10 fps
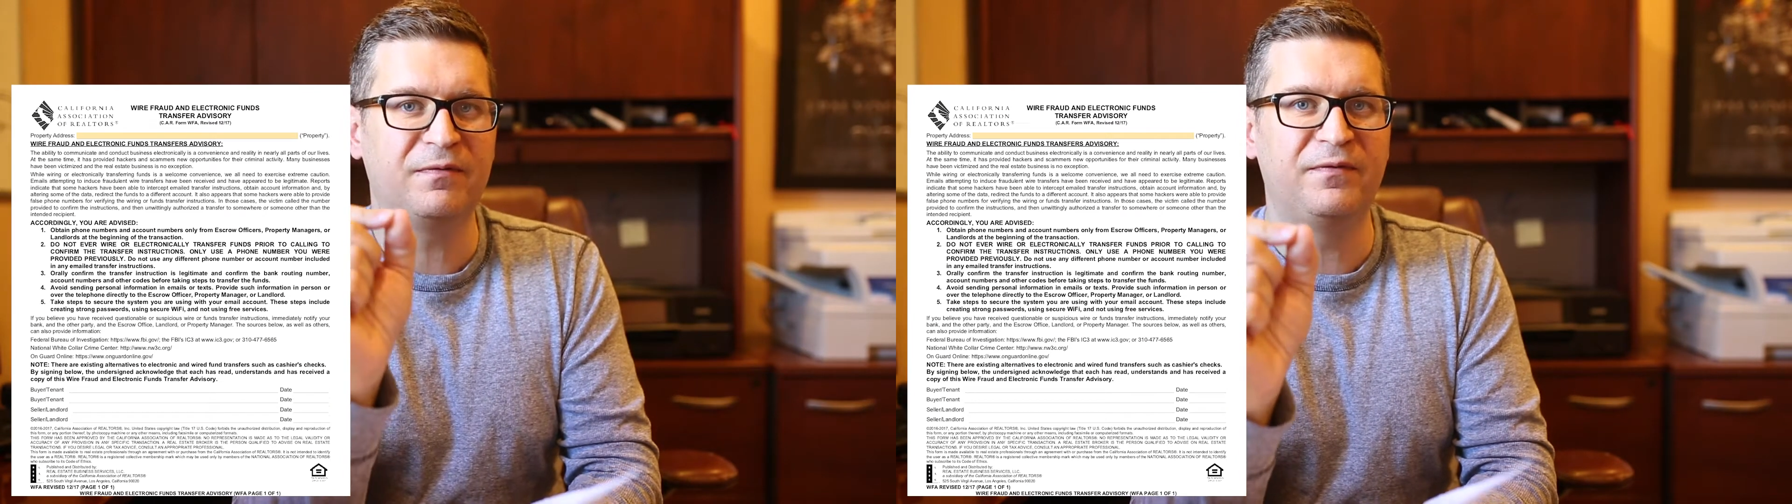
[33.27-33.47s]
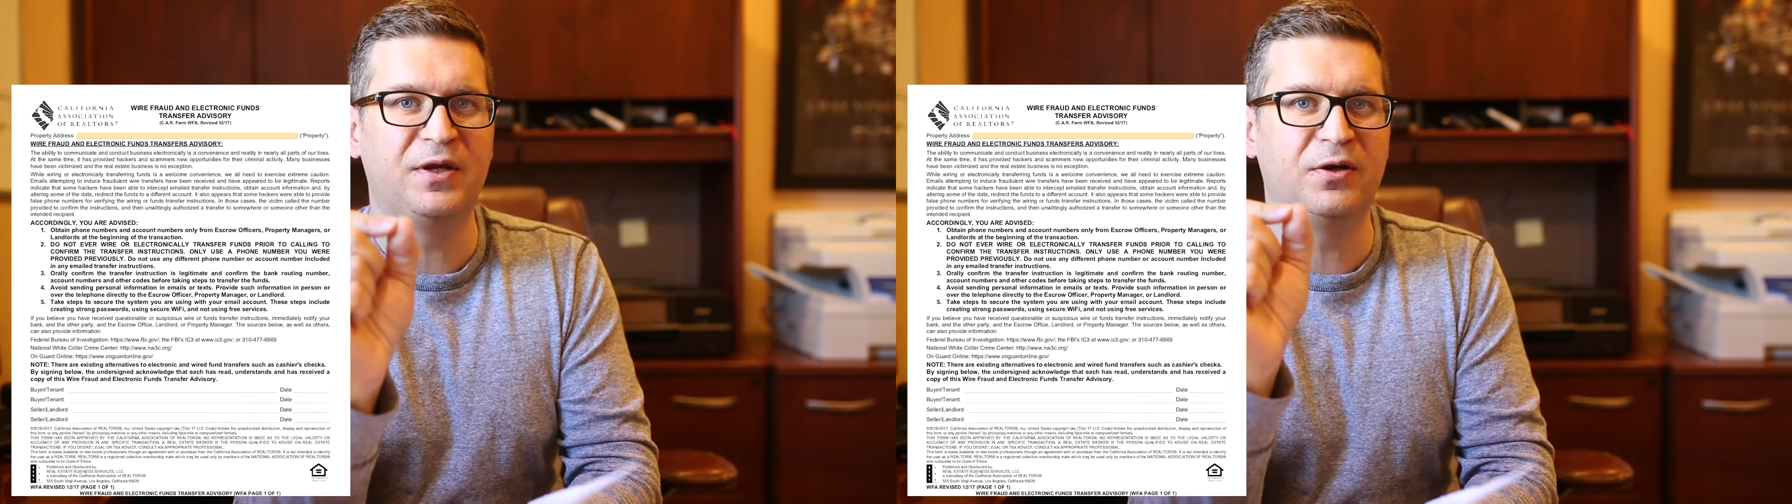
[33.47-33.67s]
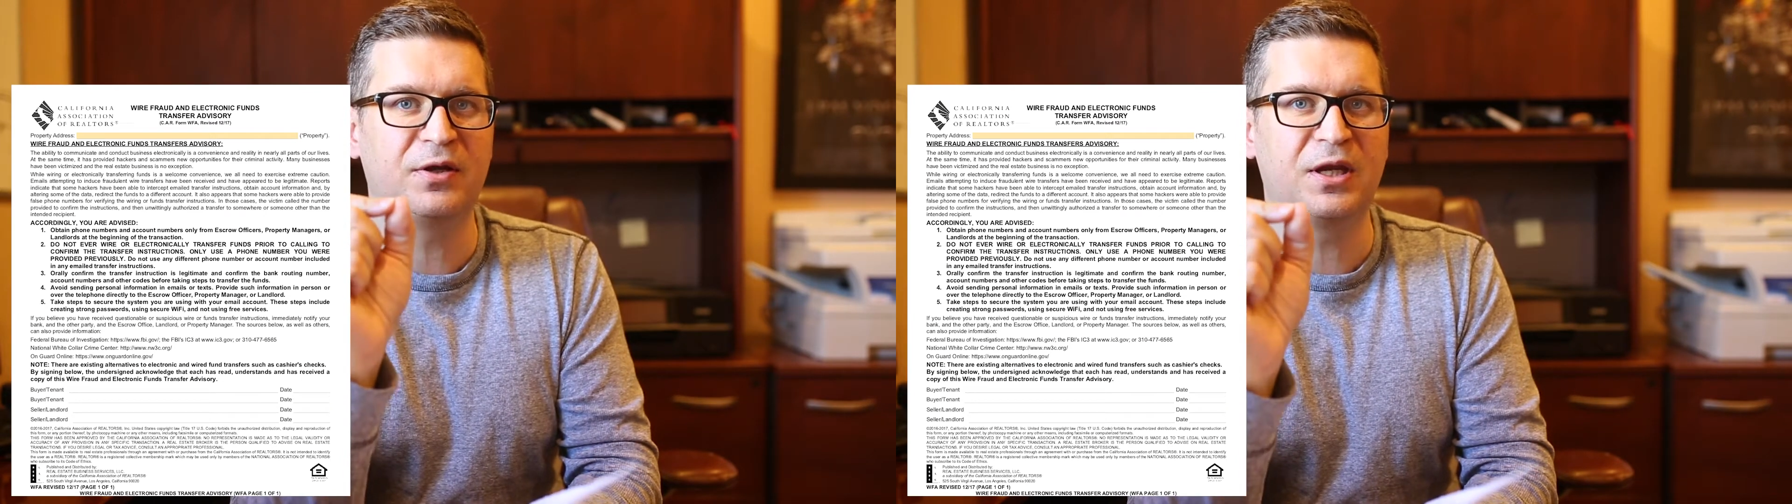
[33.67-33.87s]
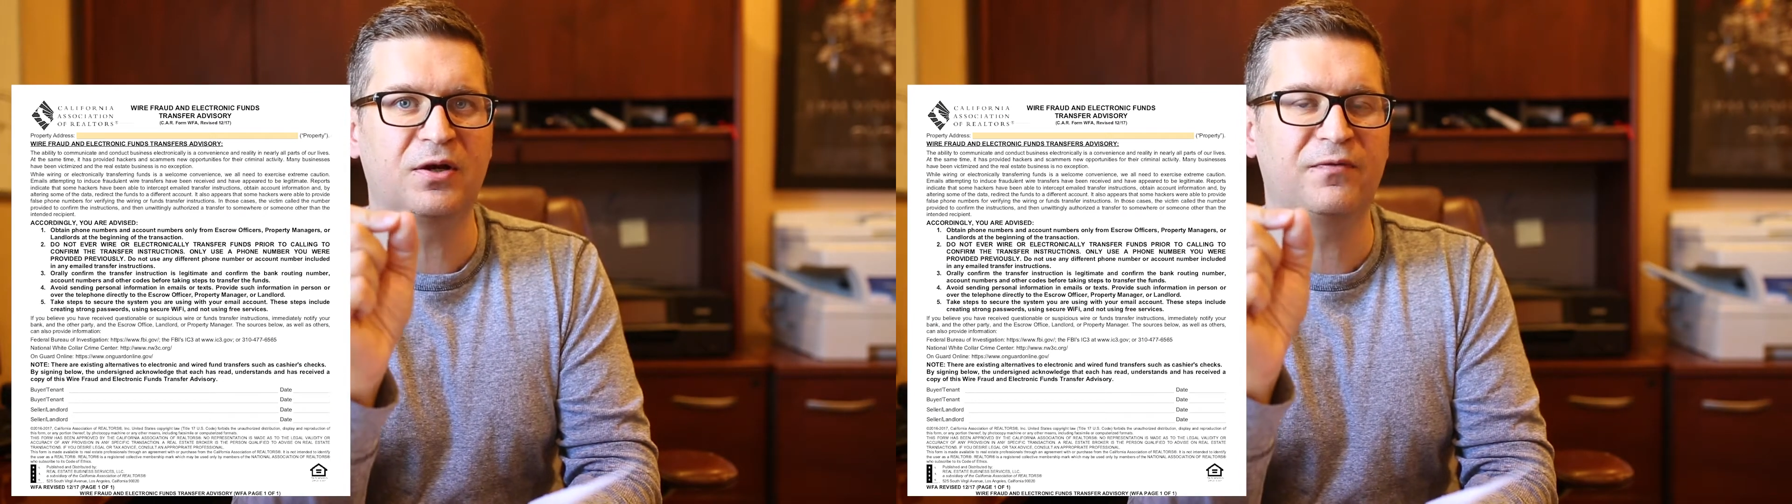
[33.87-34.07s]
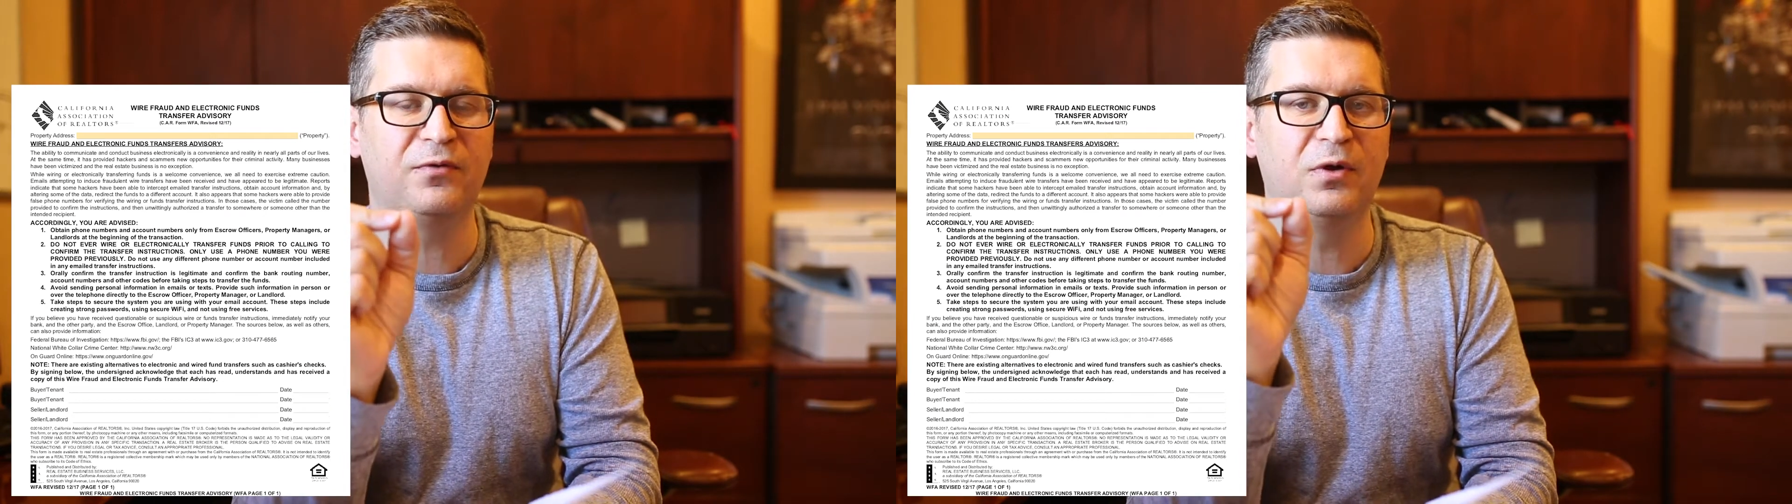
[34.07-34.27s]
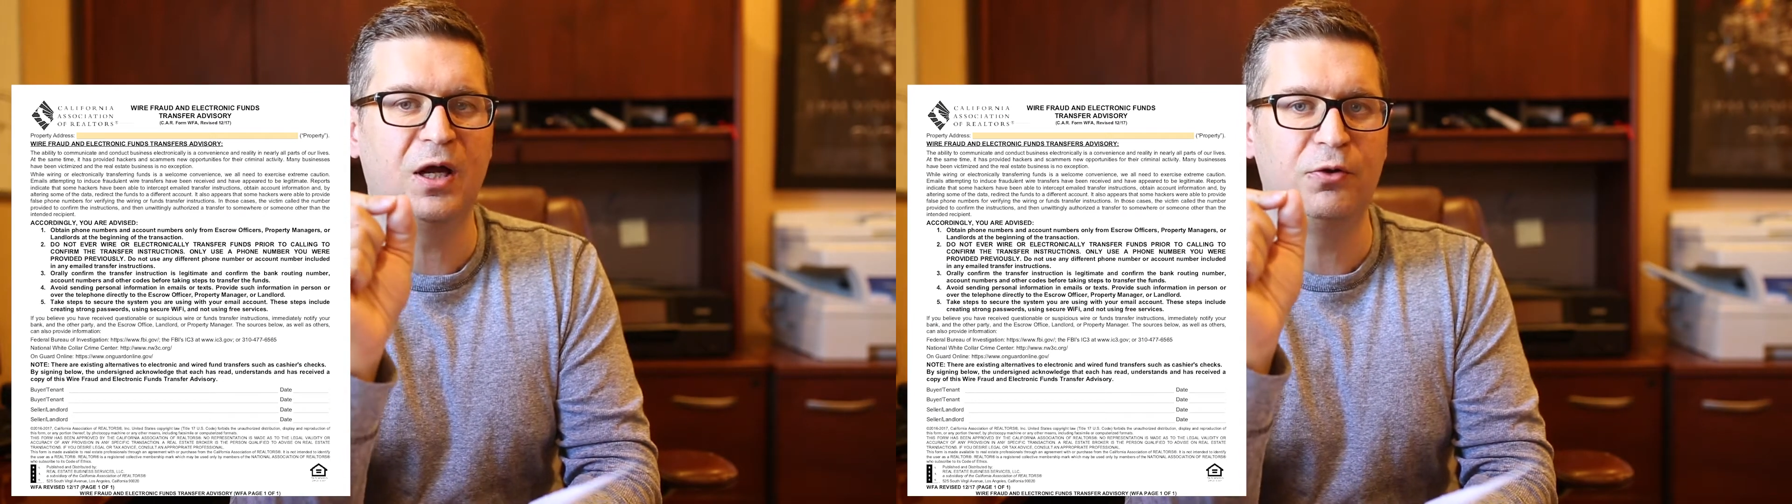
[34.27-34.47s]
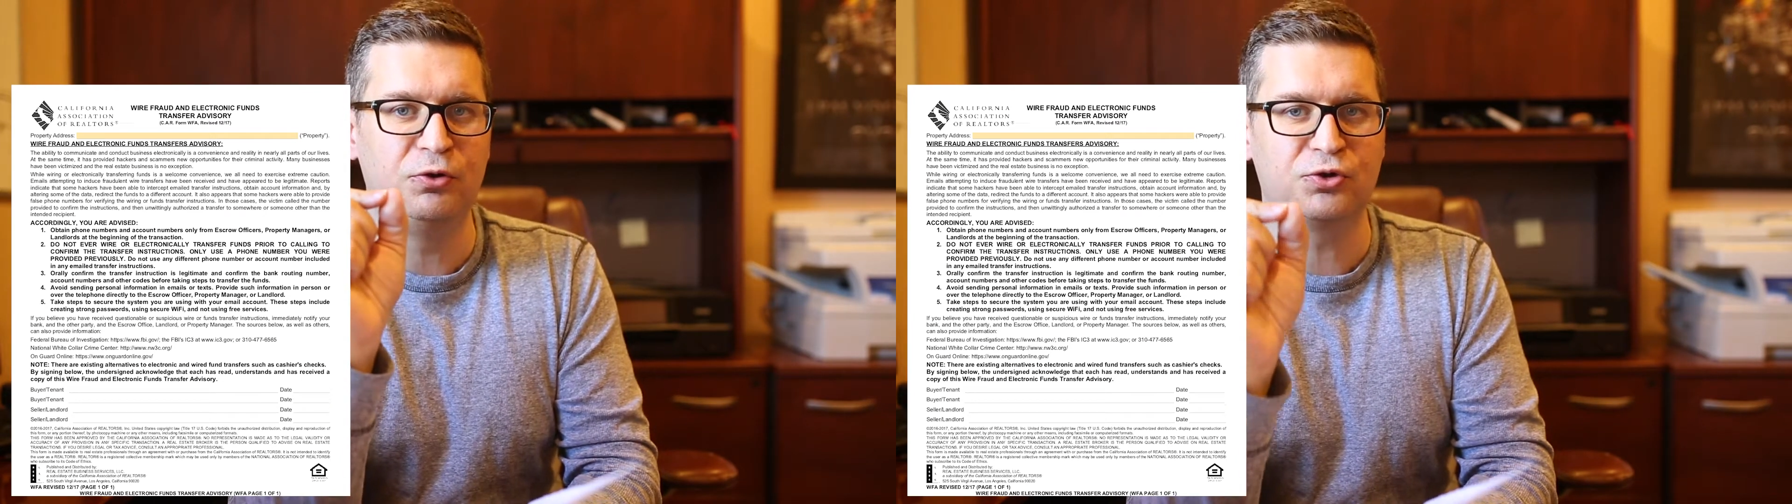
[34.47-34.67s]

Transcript: very careful how you